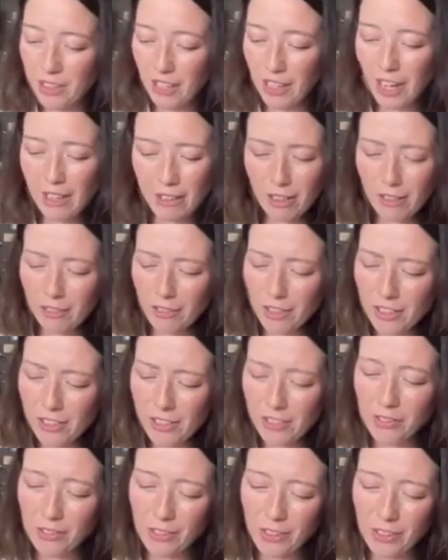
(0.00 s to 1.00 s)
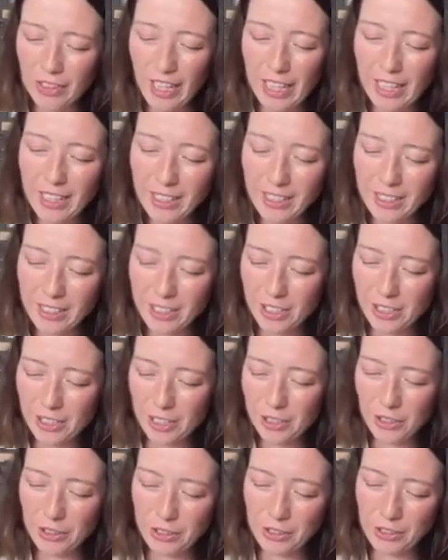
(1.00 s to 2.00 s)
However you like
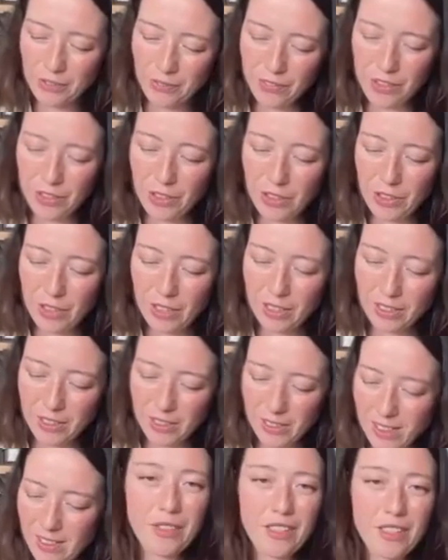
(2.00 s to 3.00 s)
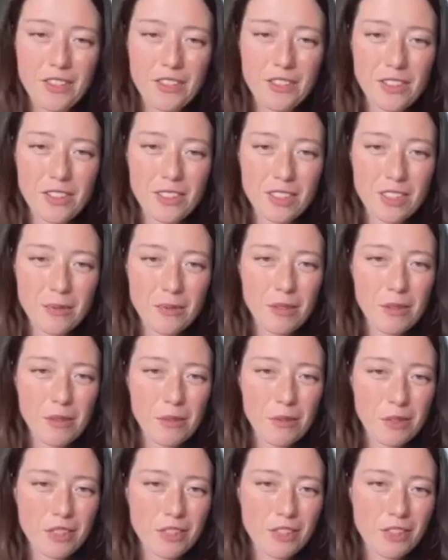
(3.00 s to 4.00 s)
to do this, it's just going to be
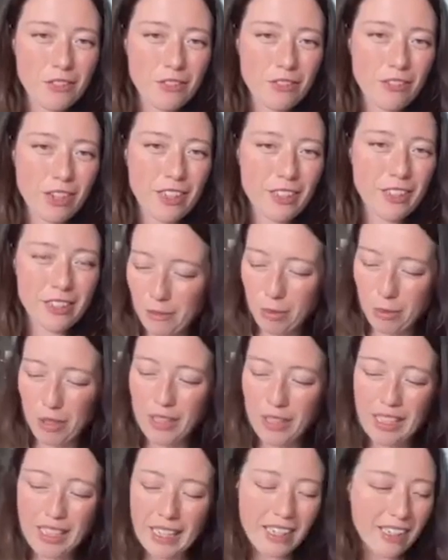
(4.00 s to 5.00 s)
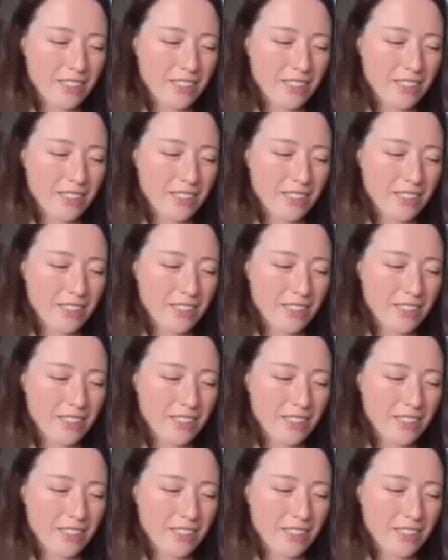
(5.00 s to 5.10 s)
really fun and pretty.